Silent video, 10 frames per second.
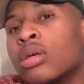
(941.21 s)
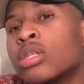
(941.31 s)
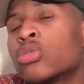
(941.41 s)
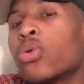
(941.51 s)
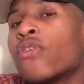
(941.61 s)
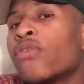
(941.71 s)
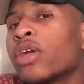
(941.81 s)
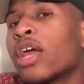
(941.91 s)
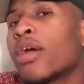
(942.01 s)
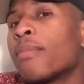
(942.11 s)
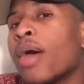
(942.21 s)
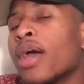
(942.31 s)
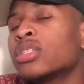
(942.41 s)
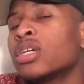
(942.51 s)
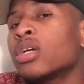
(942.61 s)
24 Karat
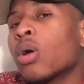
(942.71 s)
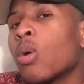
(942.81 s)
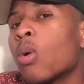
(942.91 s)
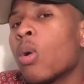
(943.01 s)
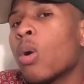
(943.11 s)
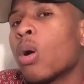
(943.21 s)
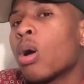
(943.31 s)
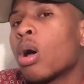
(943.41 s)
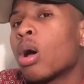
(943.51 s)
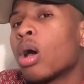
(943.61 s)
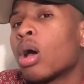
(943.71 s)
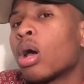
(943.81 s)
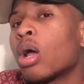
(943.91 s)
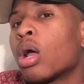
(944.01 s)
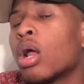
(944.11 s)
Magic
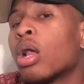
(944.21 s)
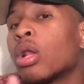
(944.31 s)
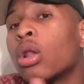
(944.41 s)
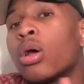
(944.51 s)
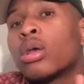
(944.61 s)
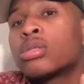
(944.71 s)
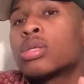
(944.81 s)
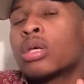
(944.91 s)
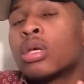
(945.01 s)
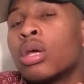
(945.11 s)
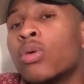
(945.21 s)
or Loyalty?